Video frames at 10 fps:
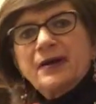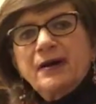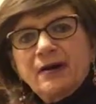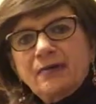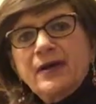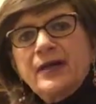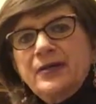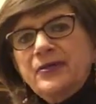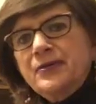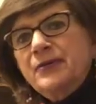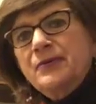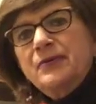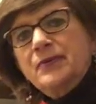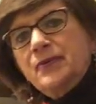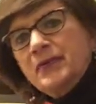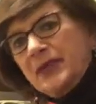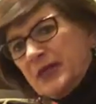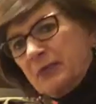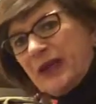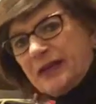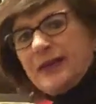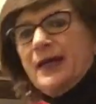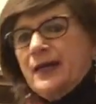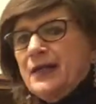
range. You can expect that.